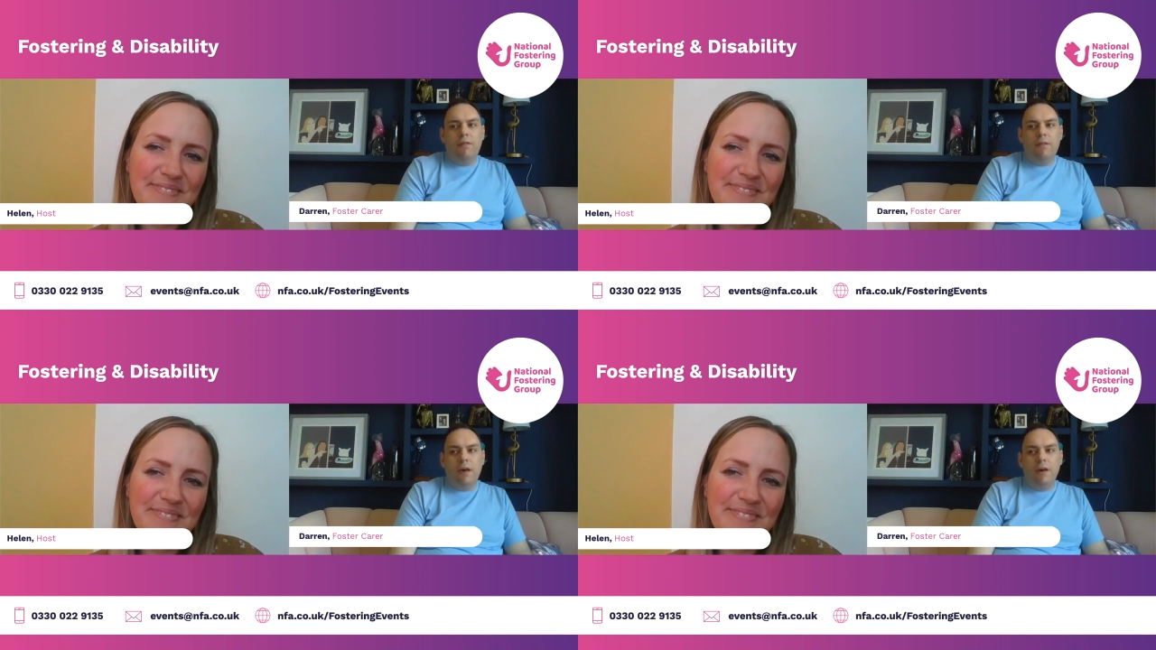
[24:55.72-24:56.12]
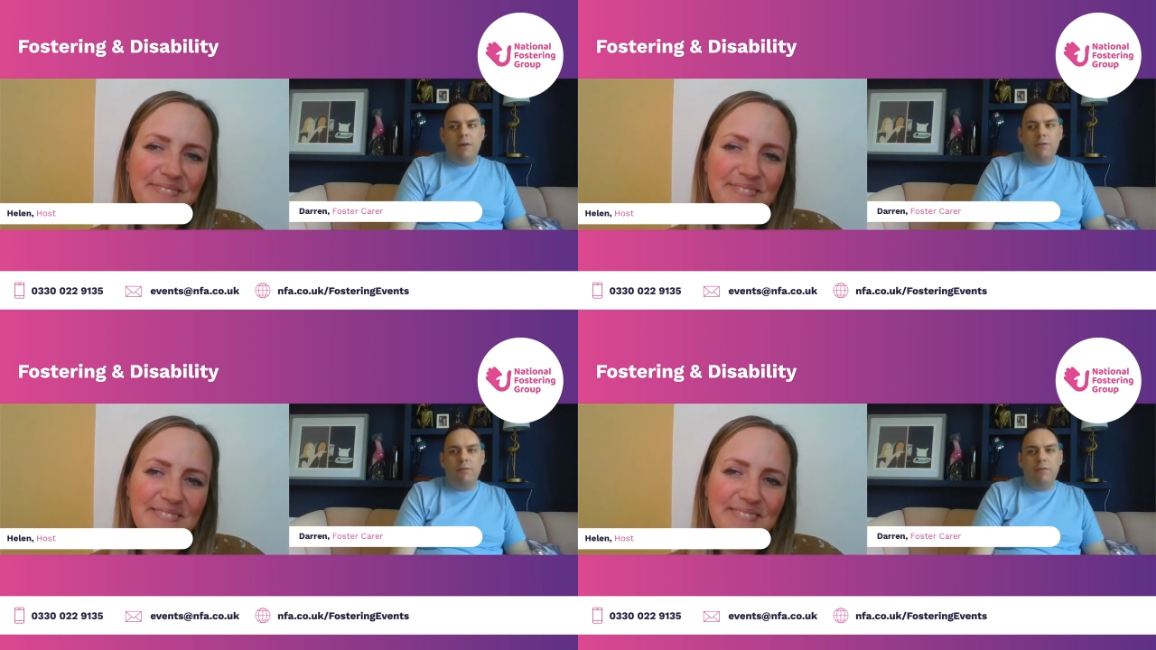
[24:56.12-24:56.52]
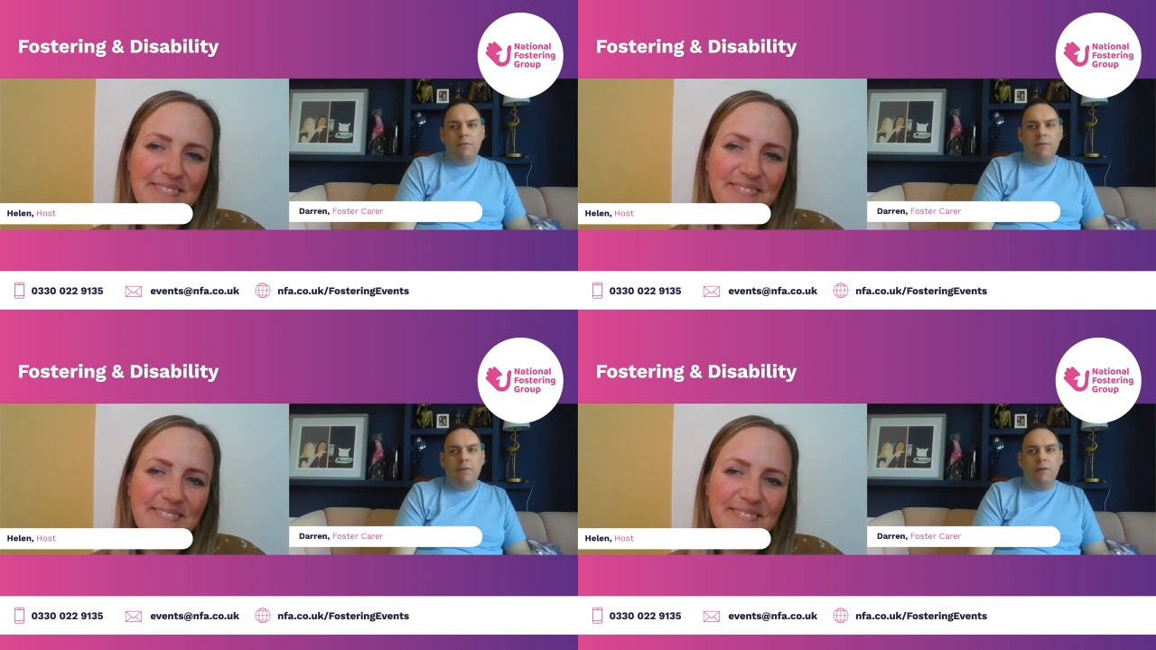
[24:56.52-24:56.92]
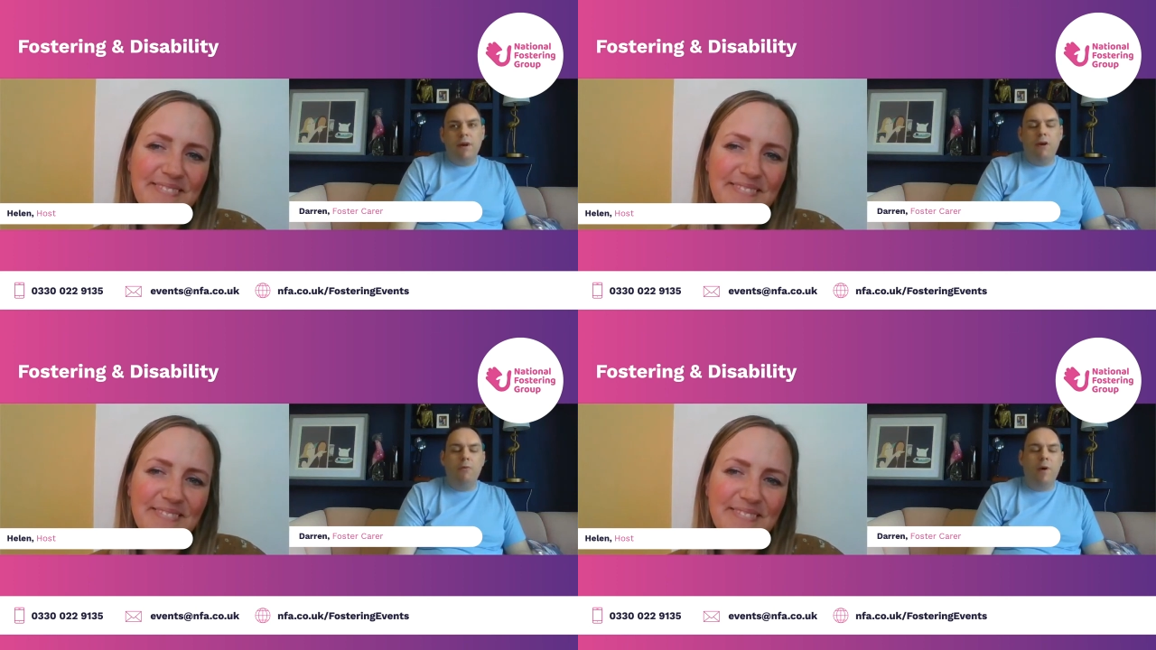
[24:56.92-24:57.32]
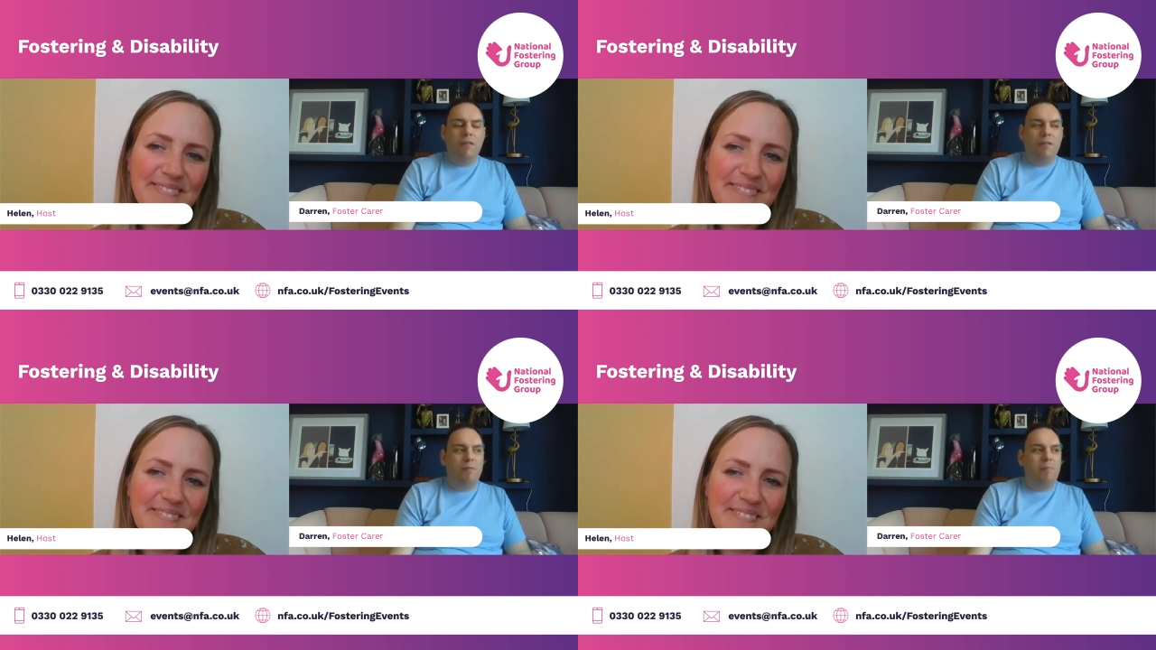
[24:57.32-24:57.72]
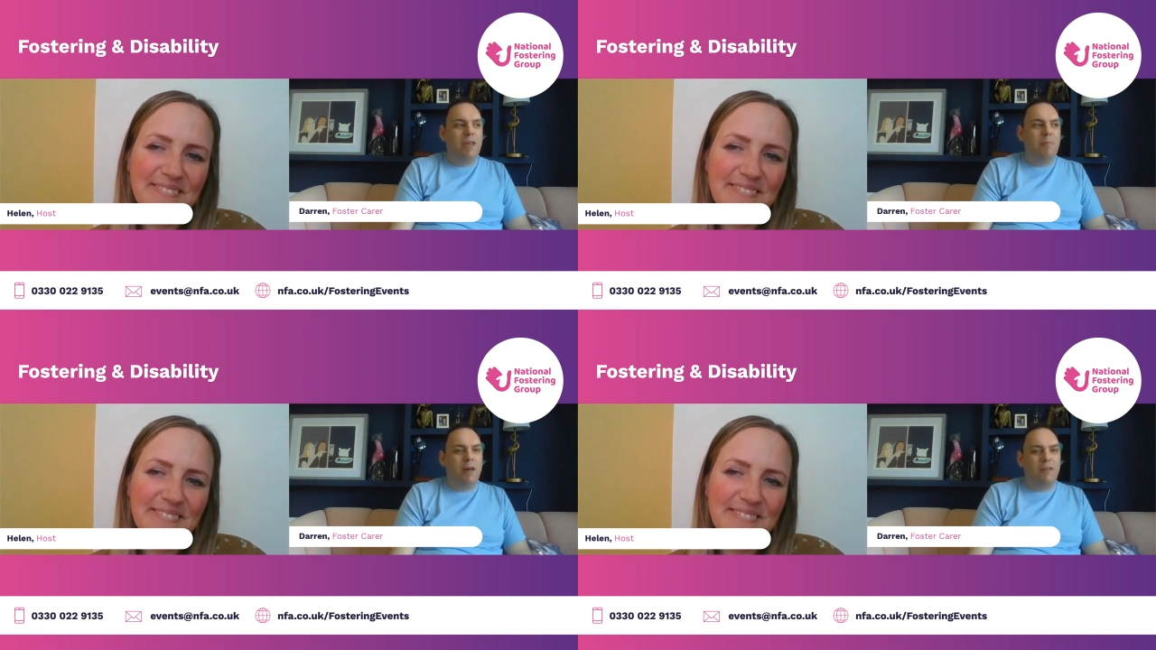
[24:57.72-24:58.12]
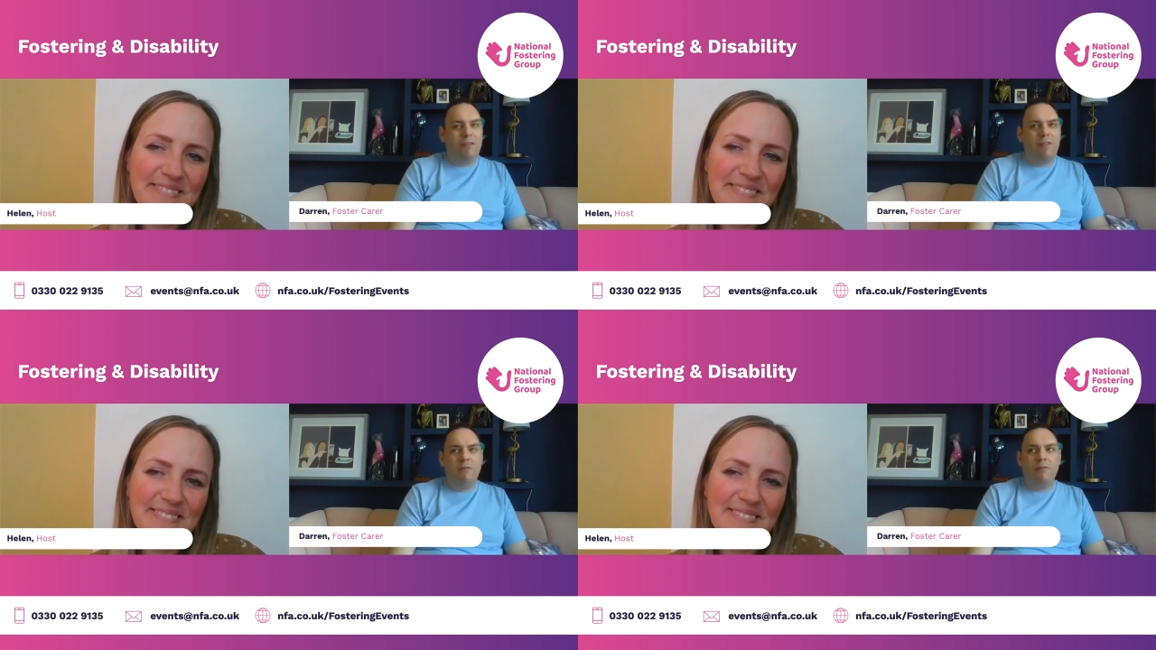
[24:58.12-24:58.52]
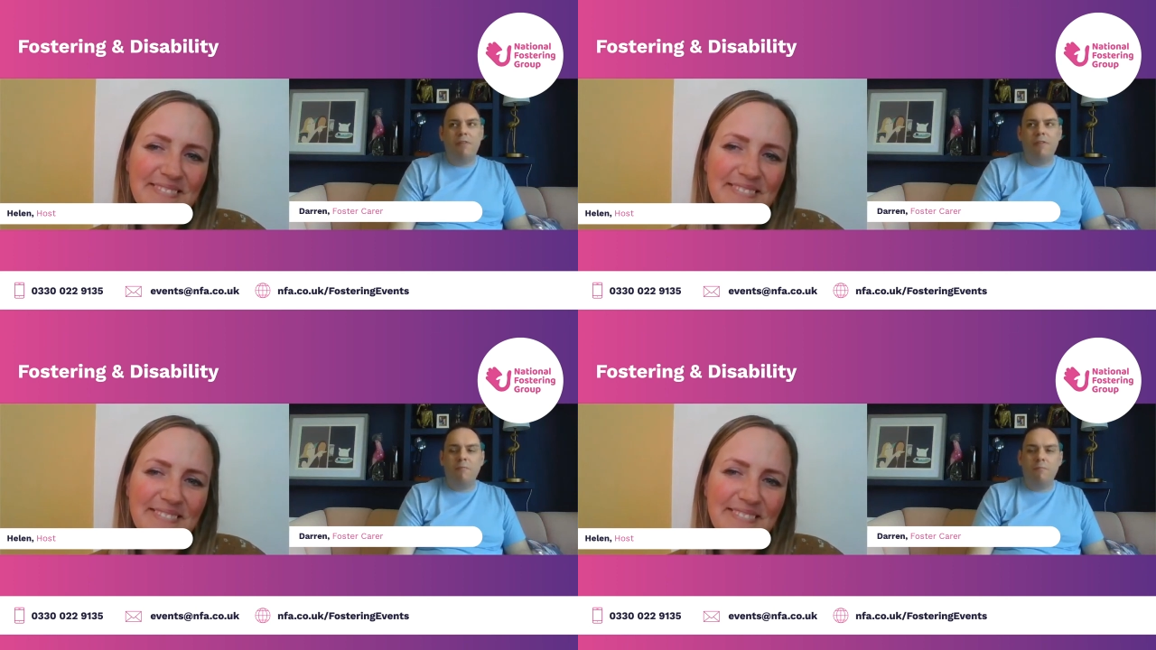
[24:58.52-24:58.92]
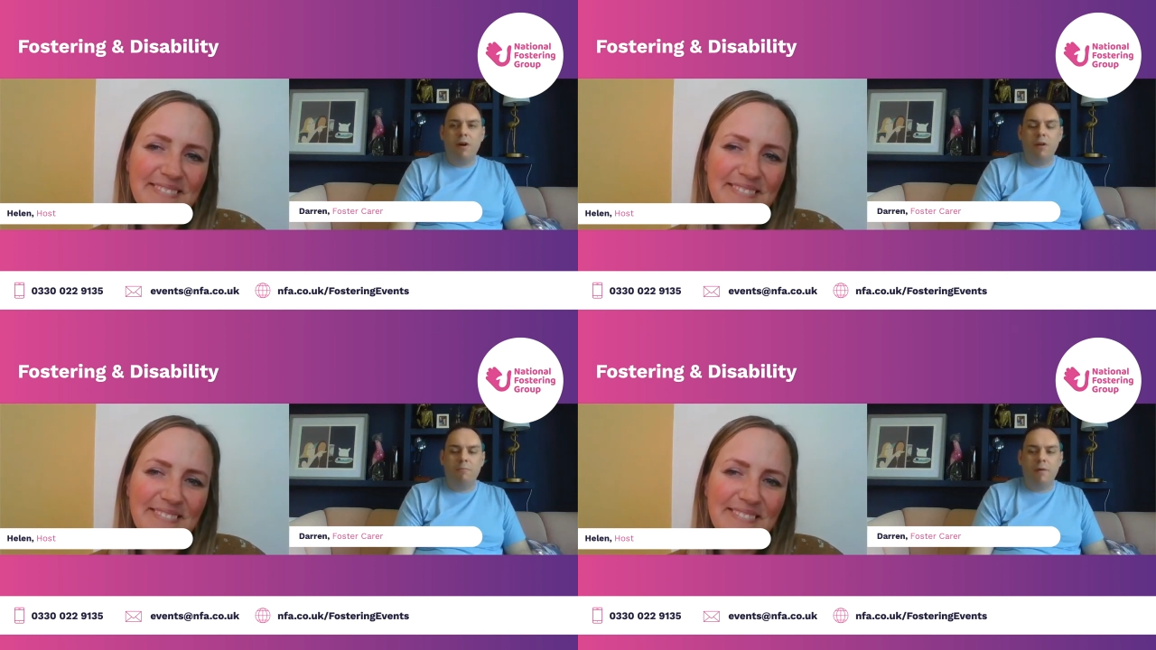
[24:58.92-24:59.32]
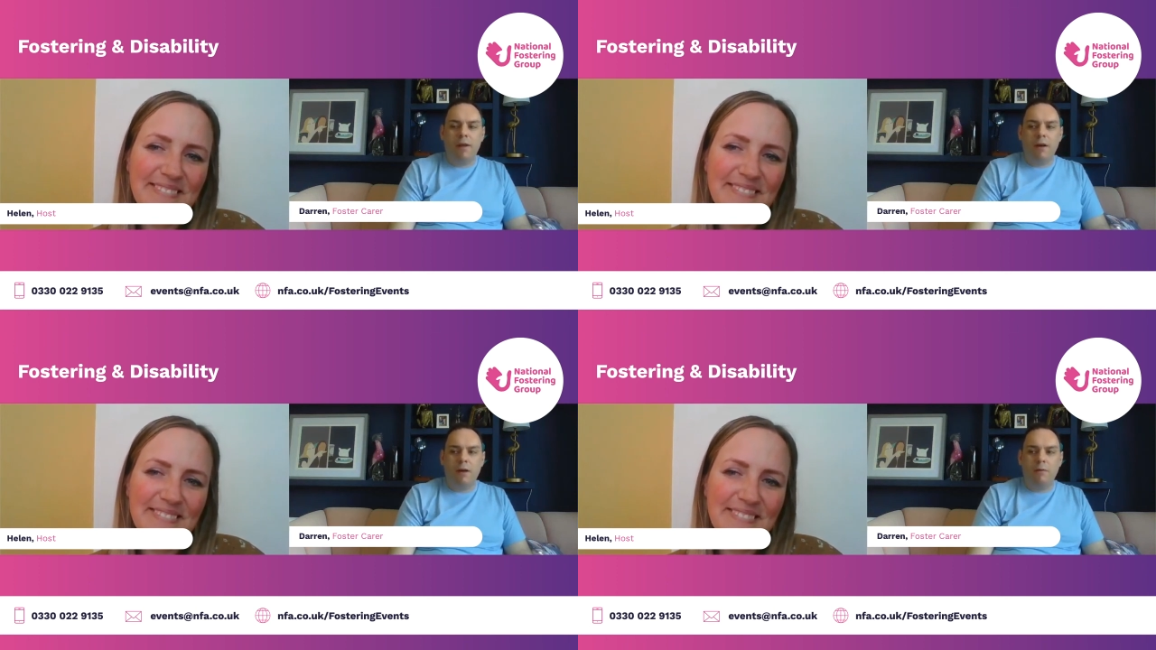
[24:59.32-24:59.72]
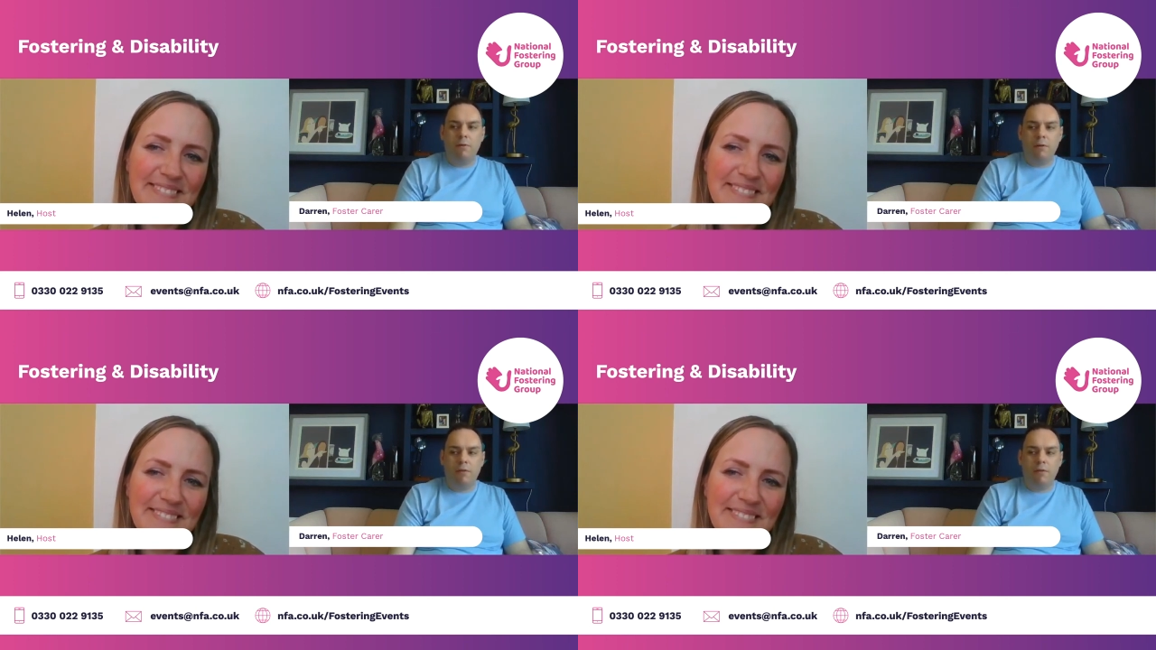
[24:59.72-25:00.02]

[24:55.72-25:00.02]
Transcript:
Speaker 1: so I always speak about. So there was someone when I